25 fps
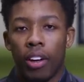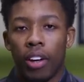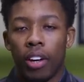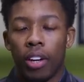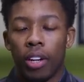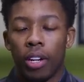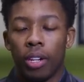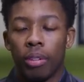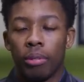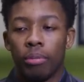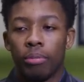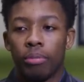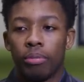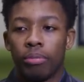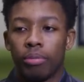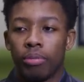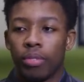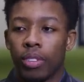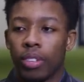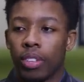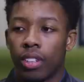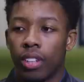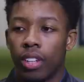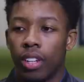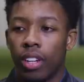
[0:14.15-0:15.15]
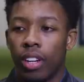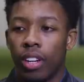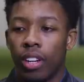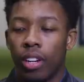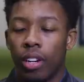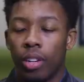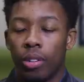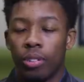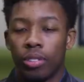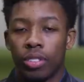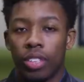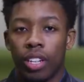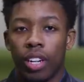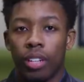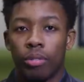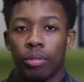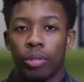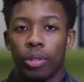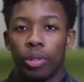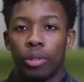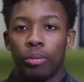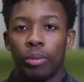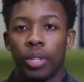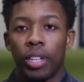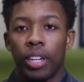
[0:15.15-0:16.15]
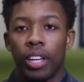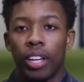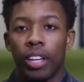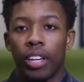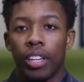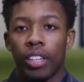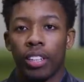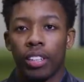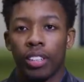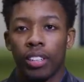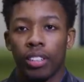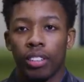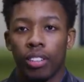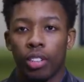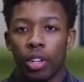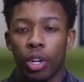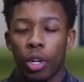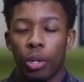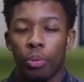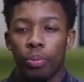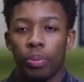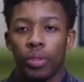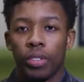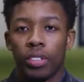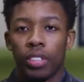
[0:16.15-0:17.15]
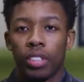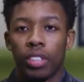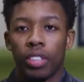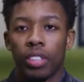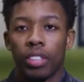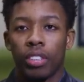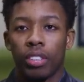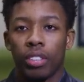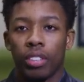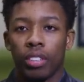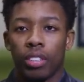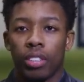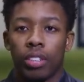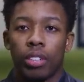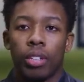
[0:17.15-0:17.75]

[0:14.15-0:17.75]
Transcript: Um, obviously, I've come in here hoping to